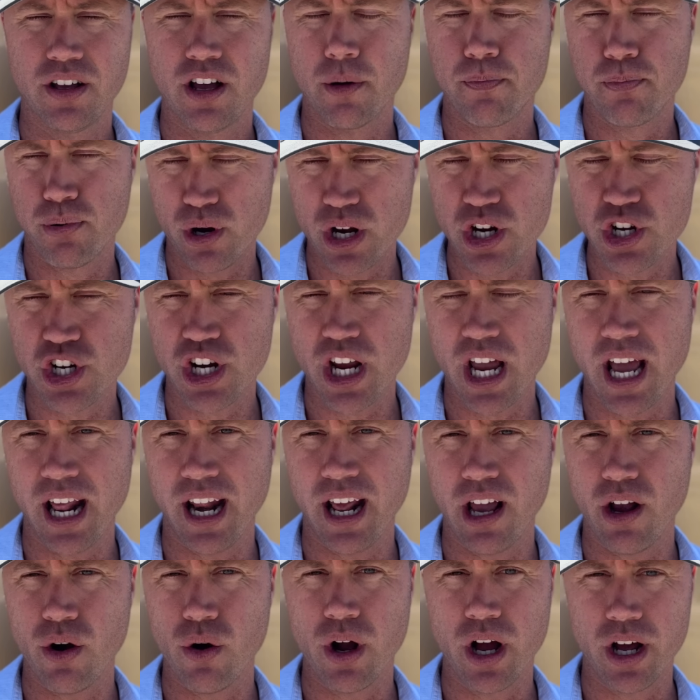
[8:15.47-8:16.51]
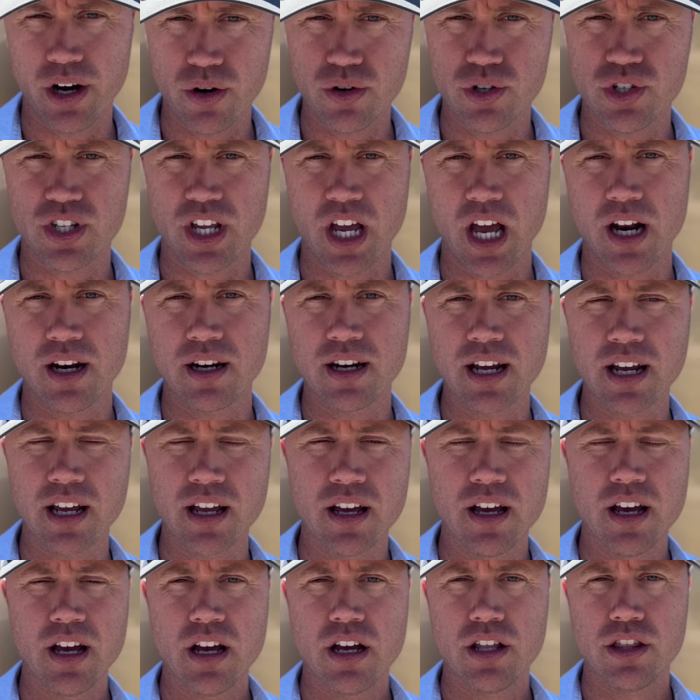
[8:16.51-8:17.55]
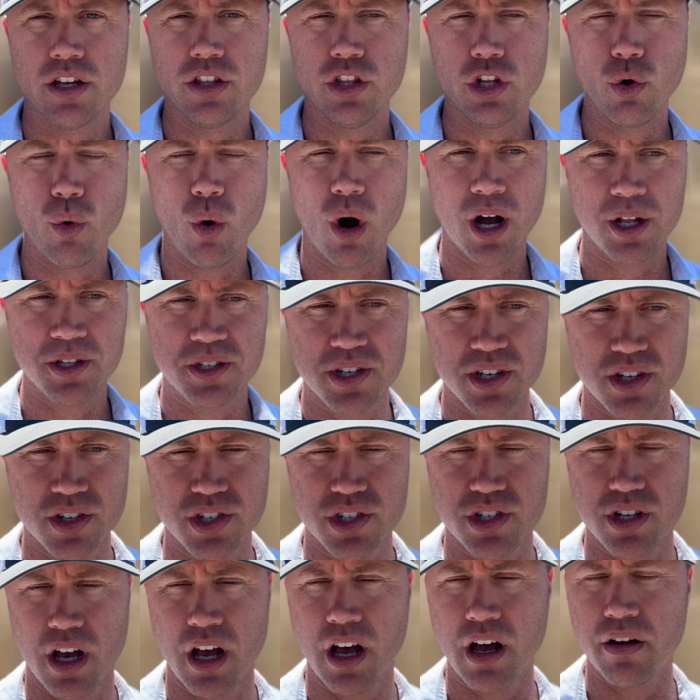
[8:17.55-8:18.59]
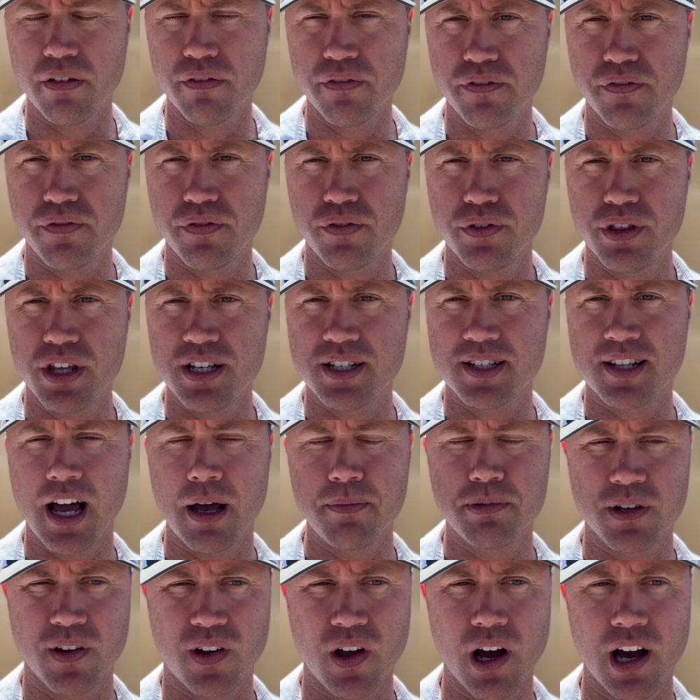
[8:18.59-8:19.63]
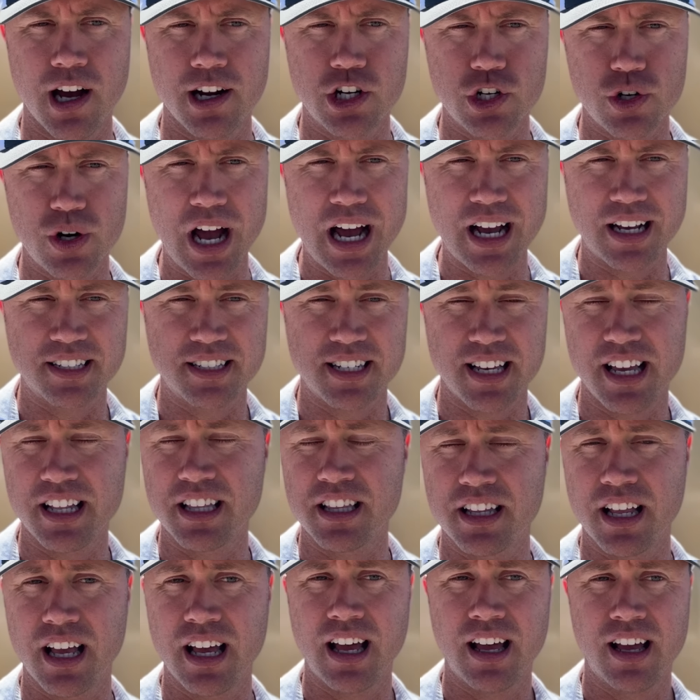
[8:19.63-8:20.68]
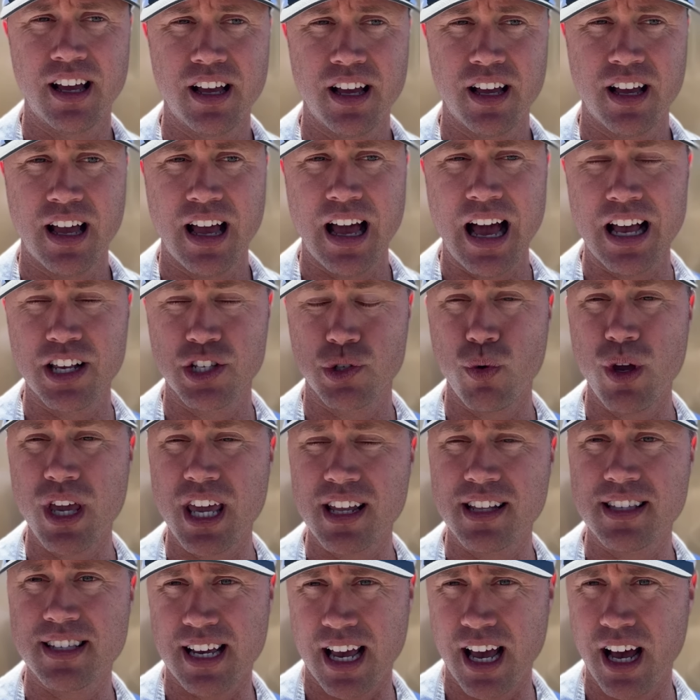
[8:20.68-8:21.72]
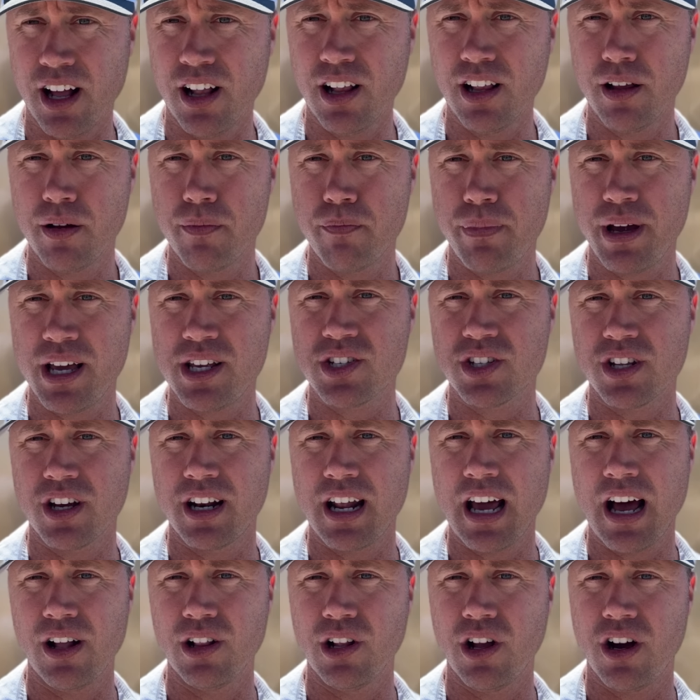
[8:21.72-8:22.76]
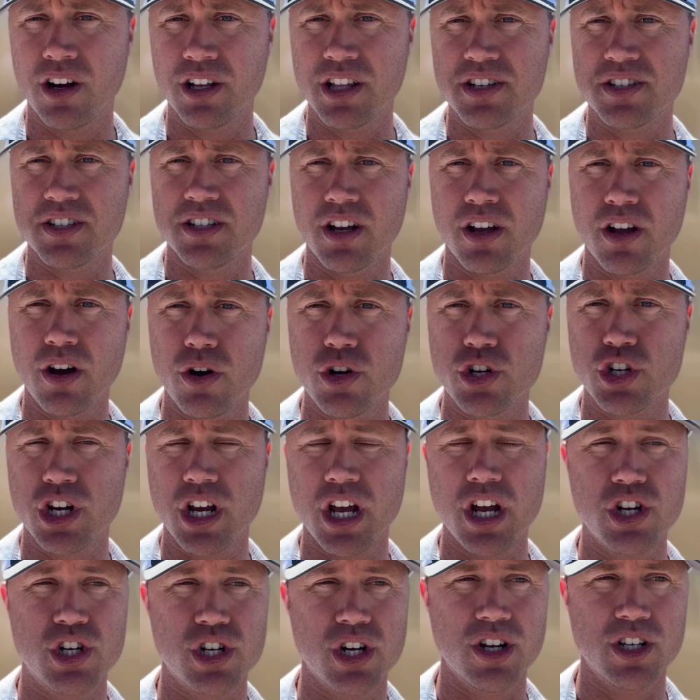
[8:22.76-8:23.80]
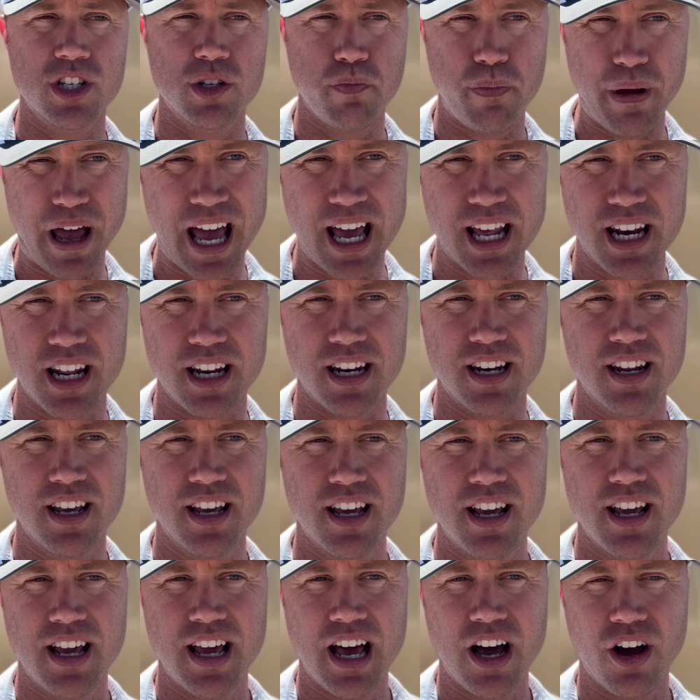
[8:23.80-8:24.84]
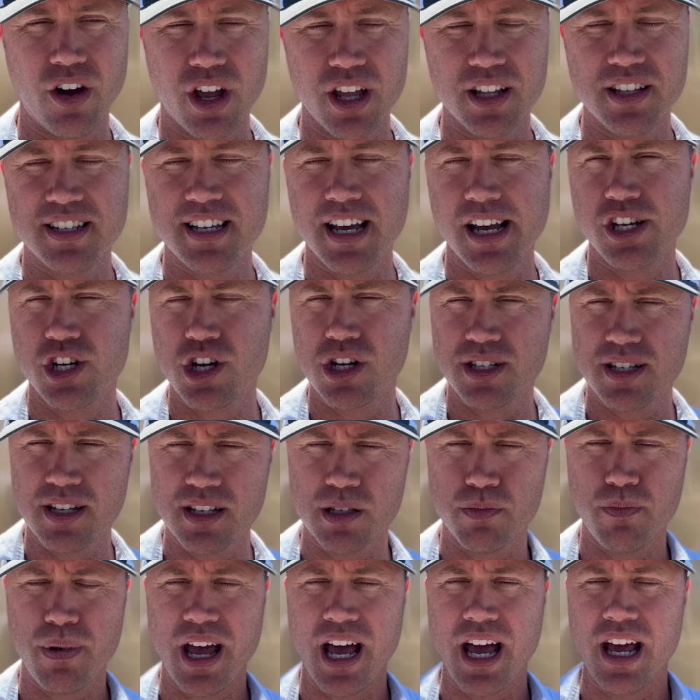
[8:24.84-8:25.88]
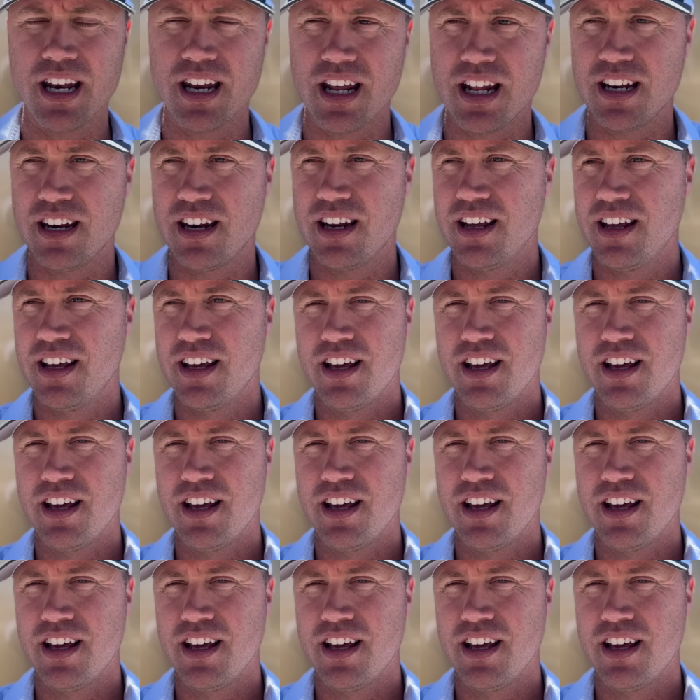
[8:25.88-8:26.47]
appreciating or understanding the nuances of these types of contracts. And as we can tell, based on how long this negotiation has been and how contentious it's been, and